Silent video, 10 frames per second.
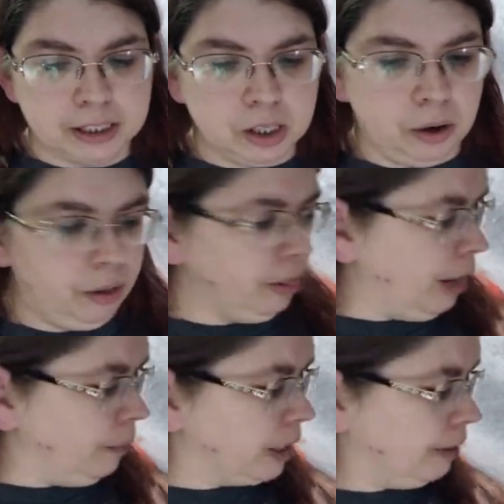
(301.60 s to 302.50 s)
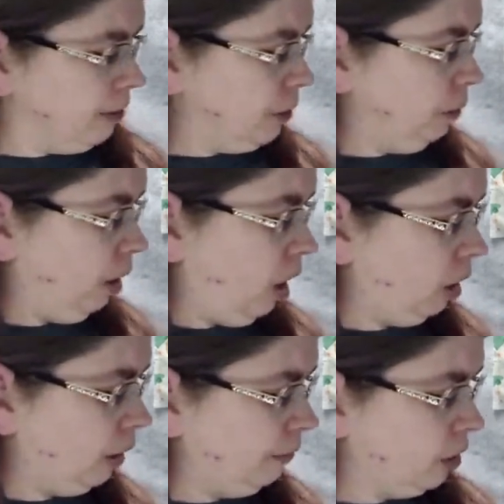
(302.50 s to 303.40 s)
So that would give you
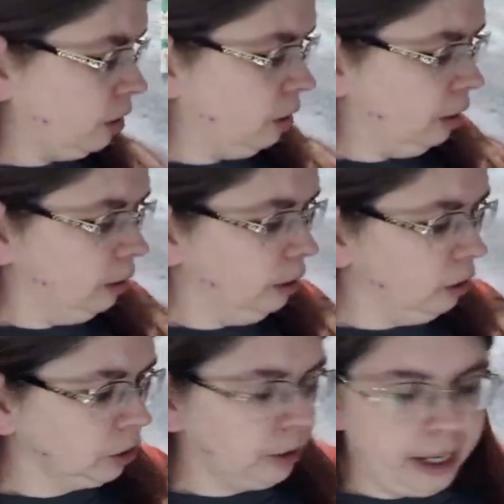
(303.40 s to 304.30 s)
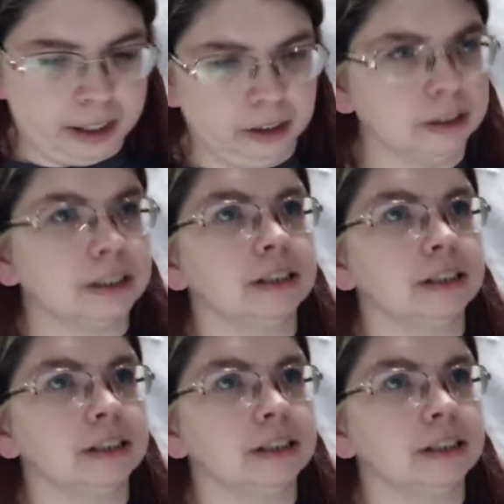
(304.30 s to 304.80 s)
all of your little triangles